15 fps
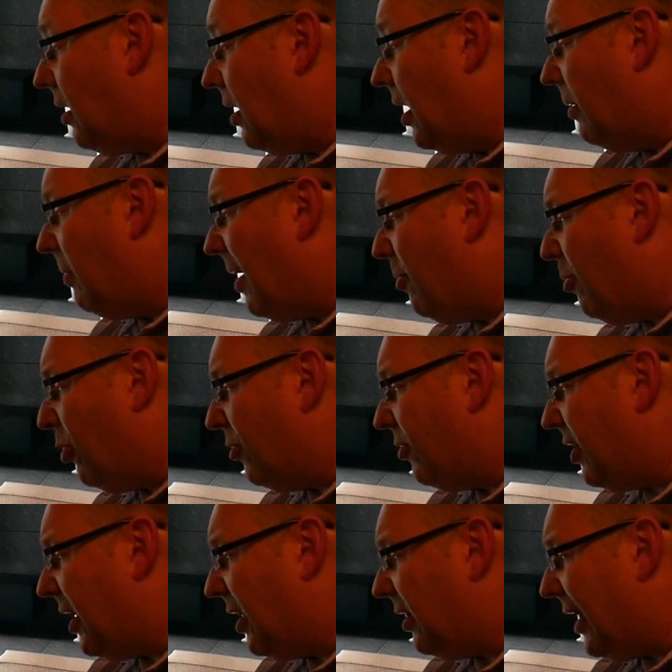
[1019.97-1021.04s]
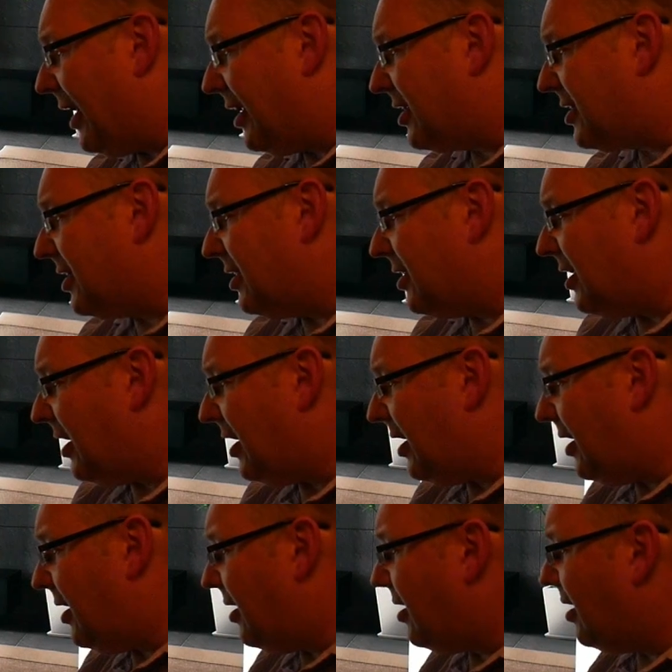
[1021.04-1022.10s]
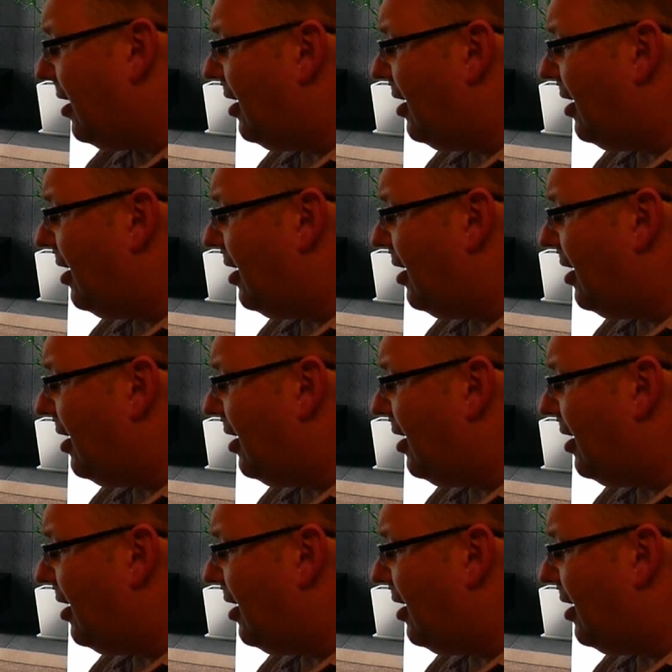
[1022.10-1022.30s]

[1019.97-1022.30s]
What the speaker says: I'll put the link to the